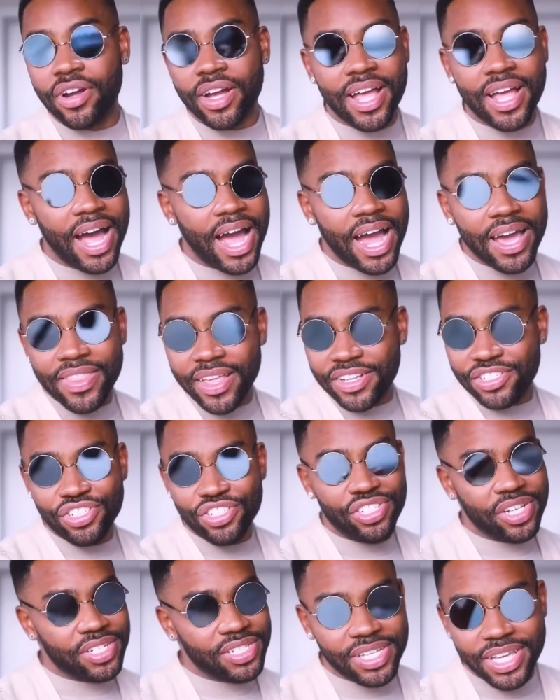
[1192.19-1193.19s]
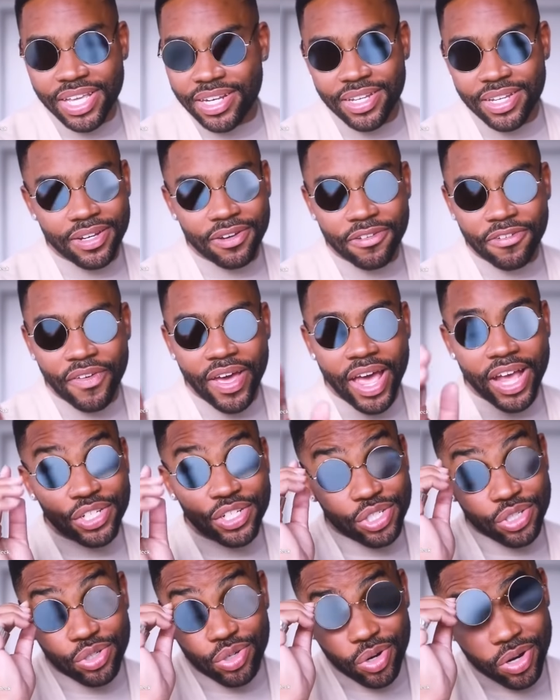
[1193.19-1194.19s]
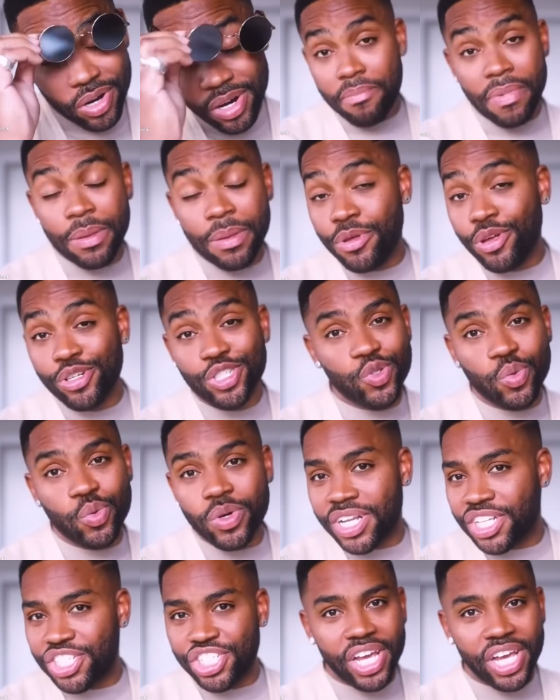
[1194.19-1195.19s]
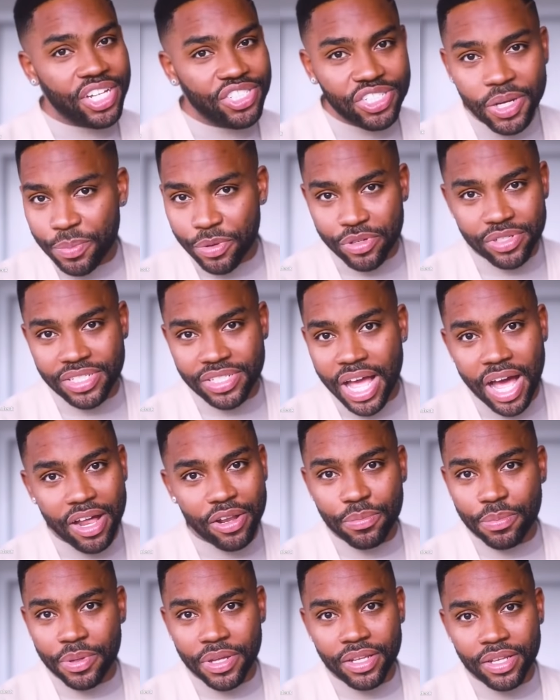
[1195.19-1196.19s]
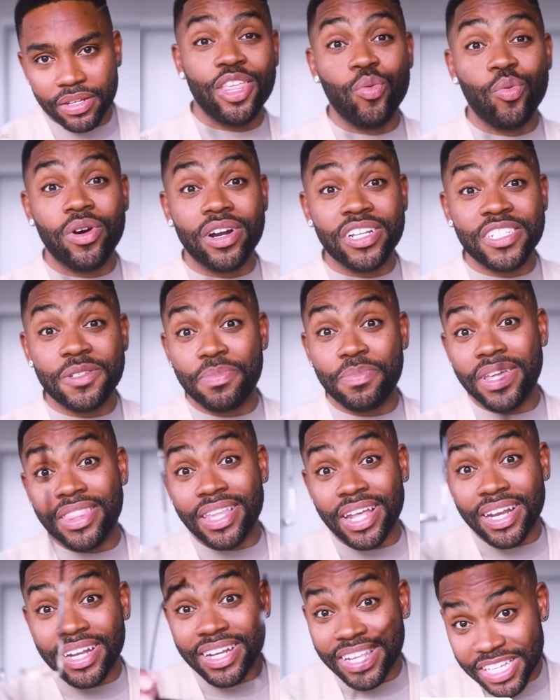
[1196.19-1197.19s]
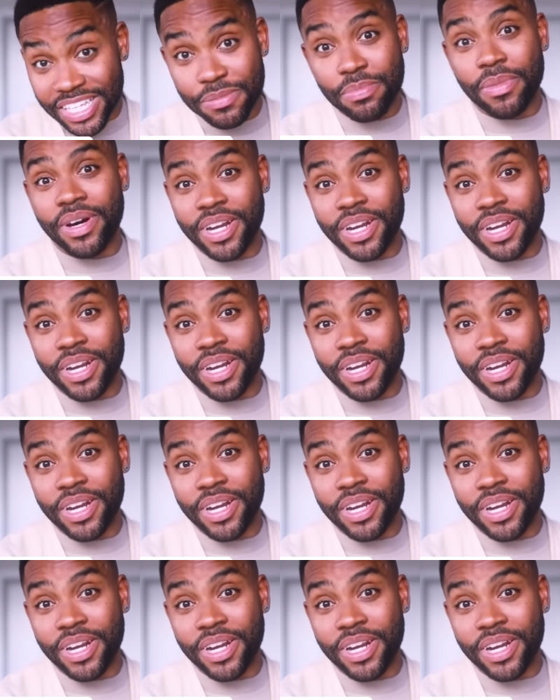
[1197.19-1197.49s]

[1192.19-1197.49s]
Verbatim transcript: that is this the best thing for everyone? It's tough because, you know,